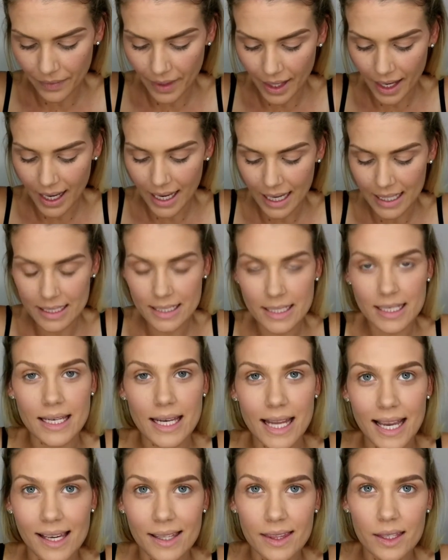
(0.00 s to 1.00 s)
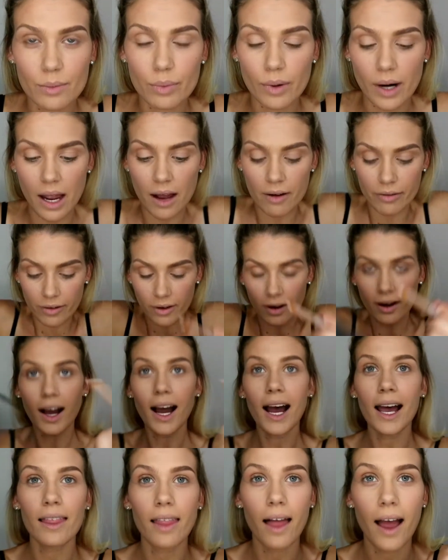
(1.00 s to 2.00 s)
underneath the brow for a
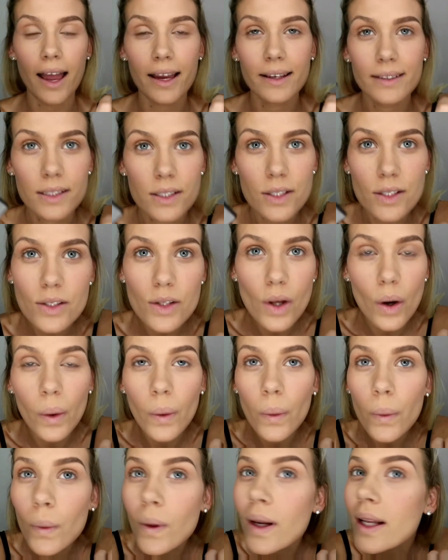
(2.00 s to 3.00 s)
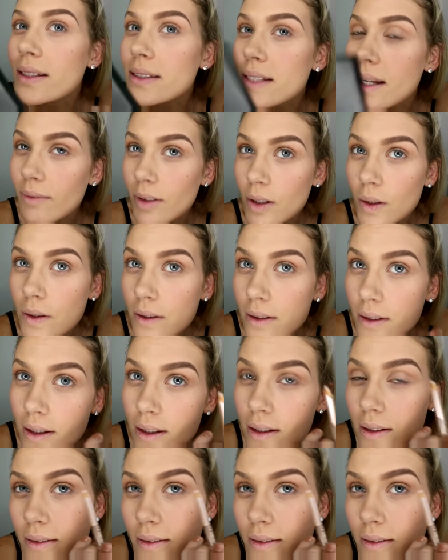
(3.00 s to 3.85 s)
highlight. So let's have a look.